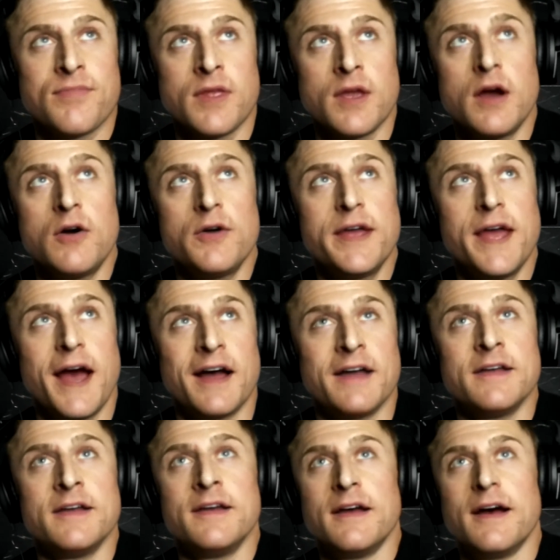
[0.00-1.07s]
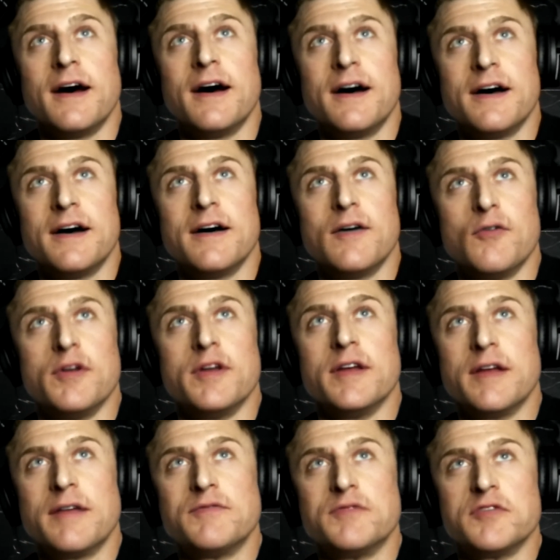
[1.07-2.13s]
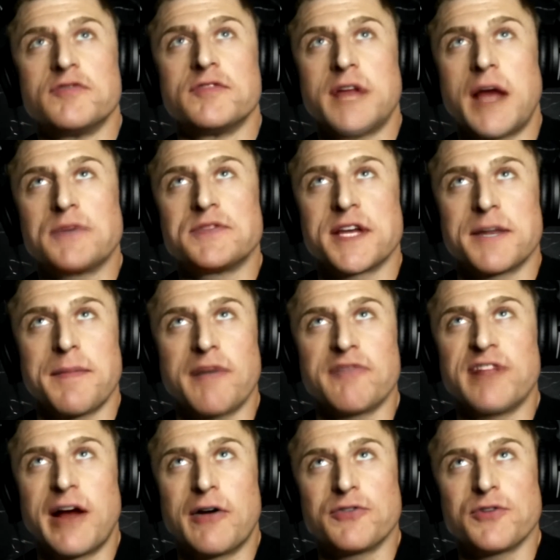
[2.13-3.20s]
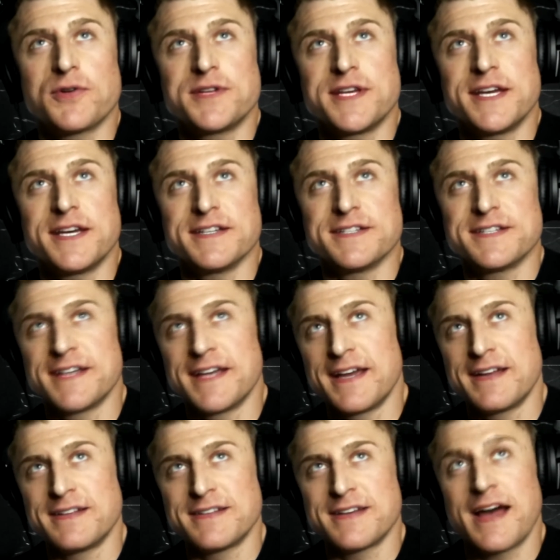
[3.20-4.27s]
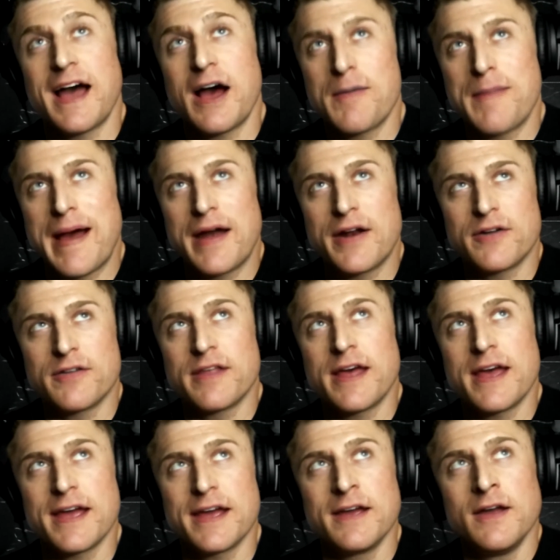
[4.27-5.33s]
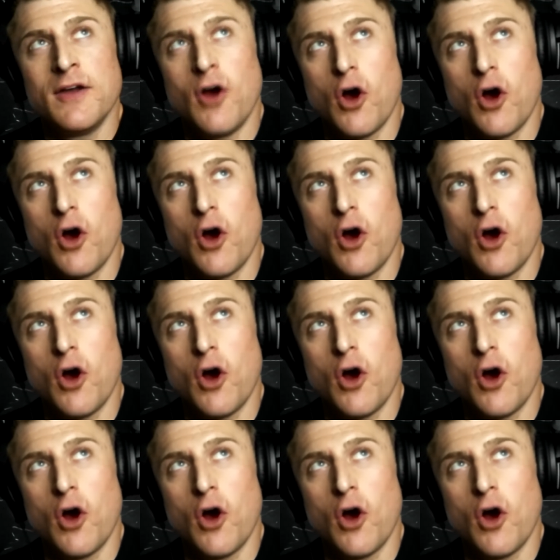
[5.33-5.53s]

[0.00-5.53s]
Oh, yeah. I was thinking about flour tortillas and how bad are they.